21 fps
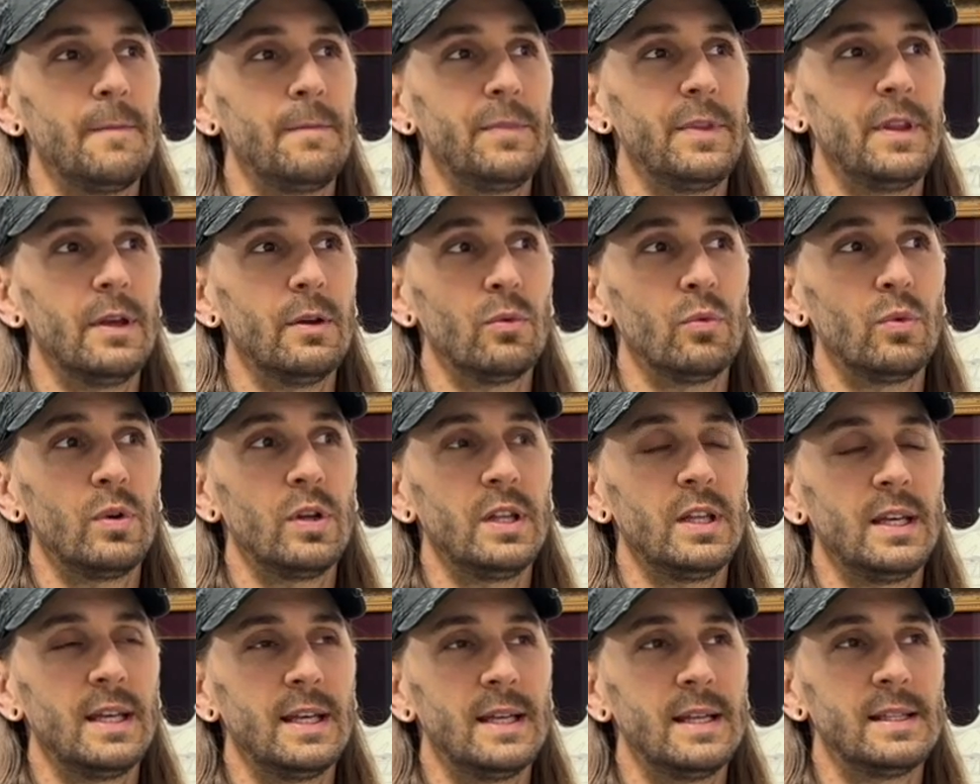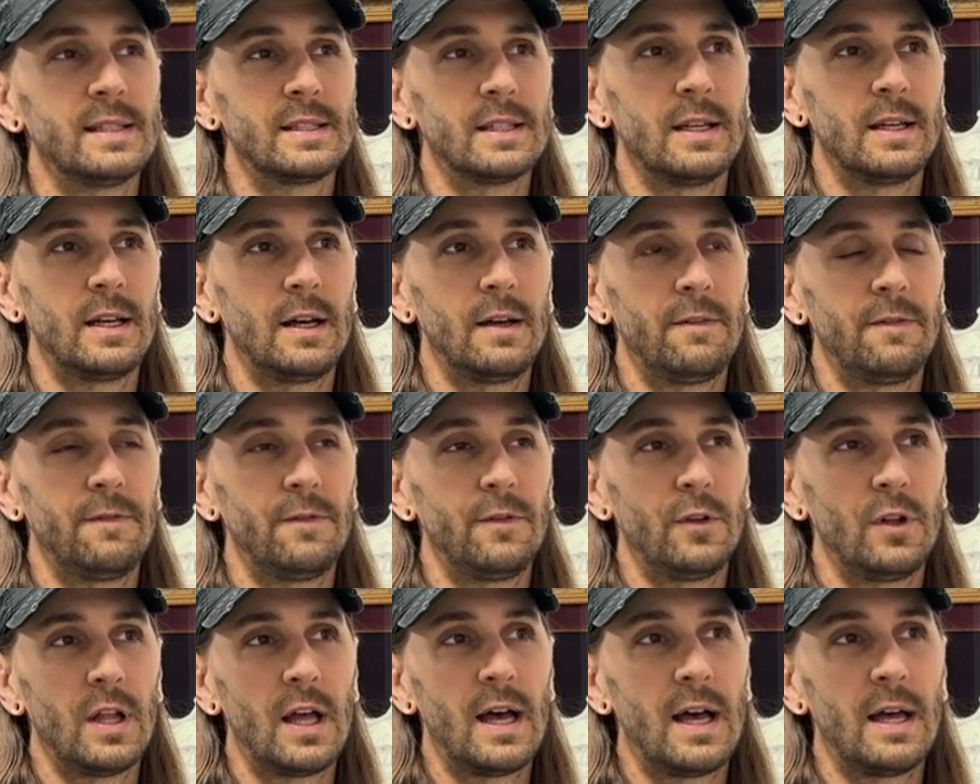it really is a
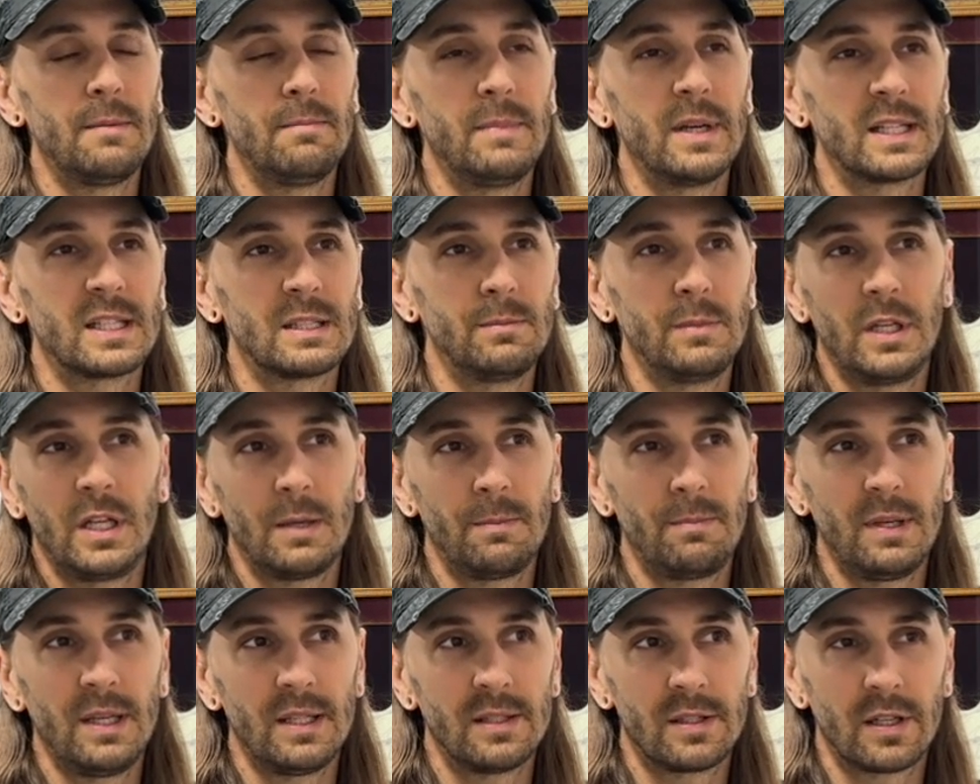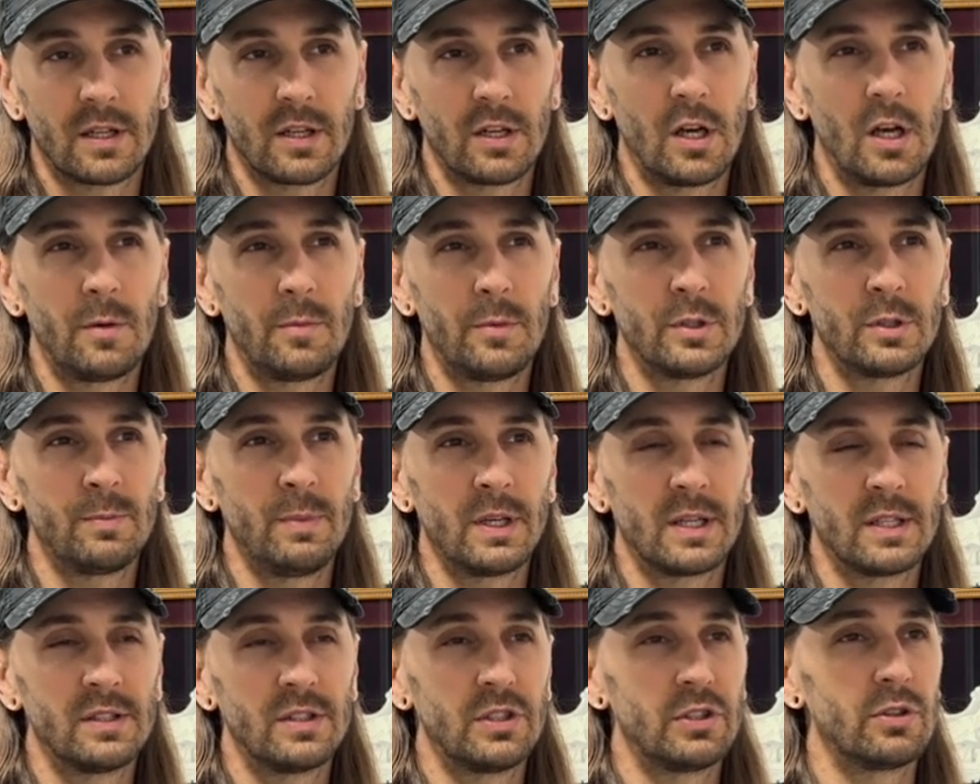full-on mixed media piece that can almost be
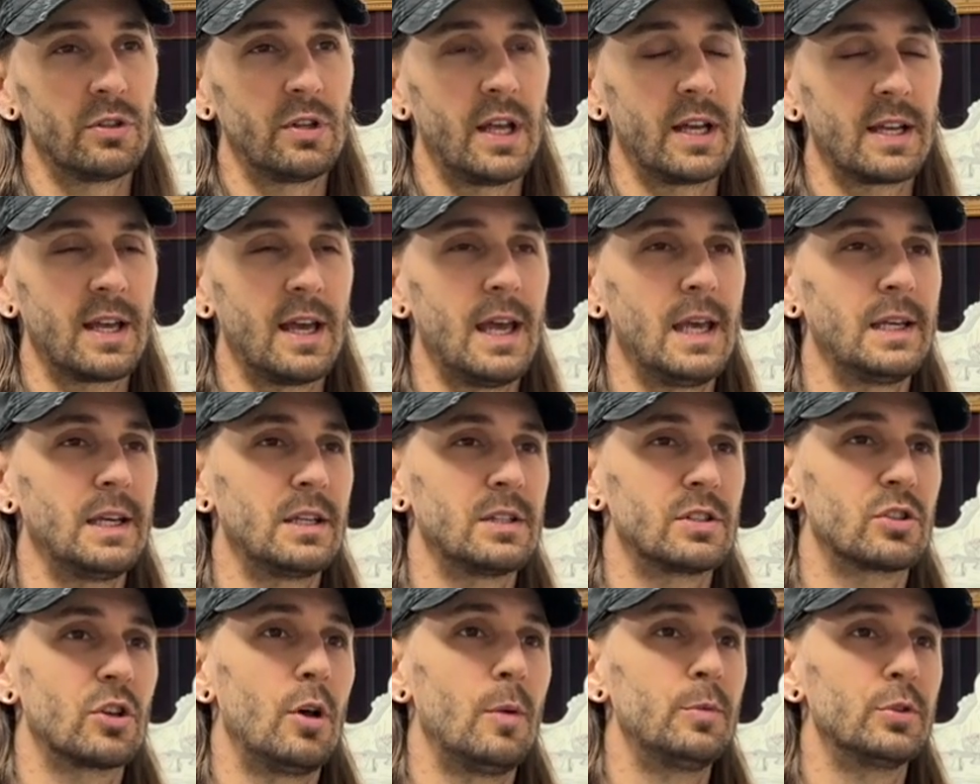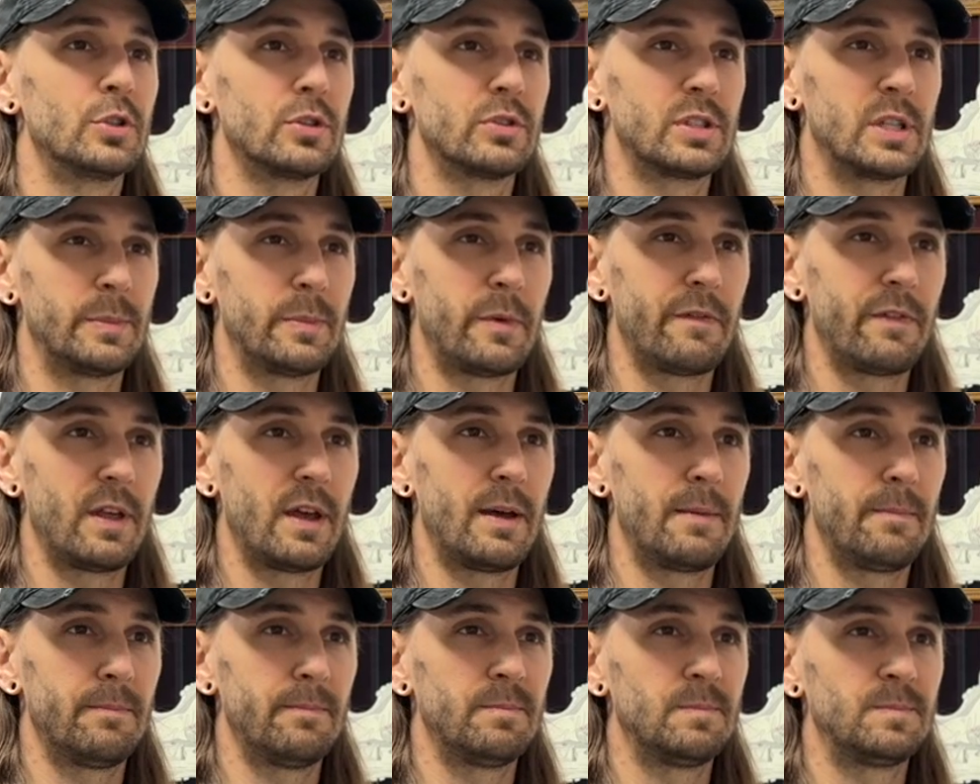considered like a hanging sculpture, some of
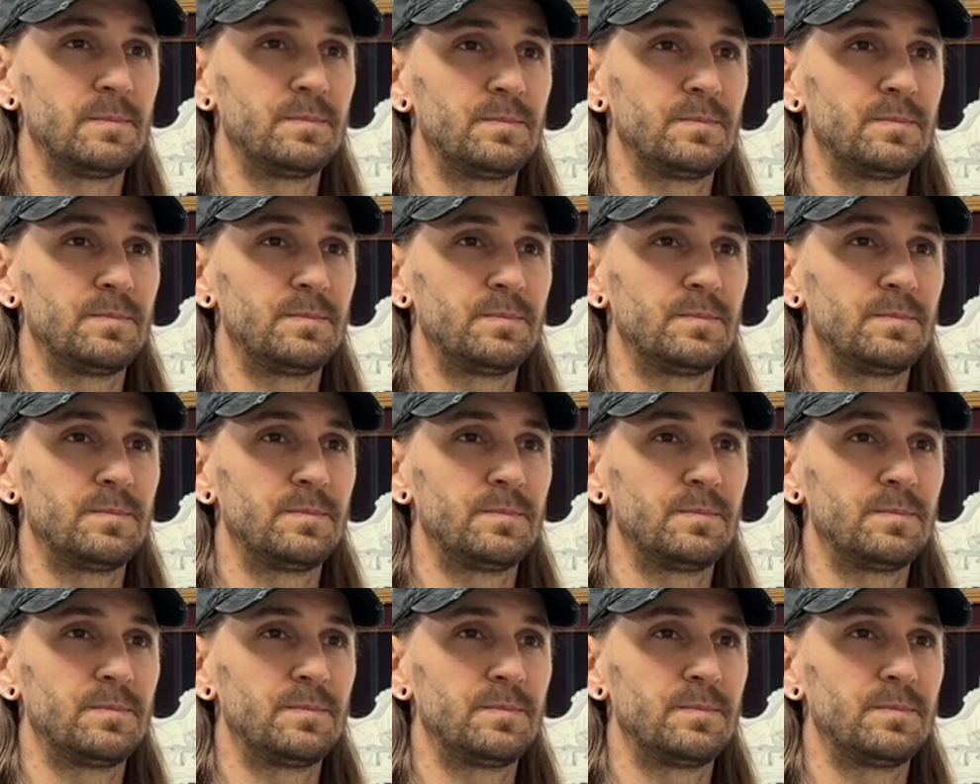them.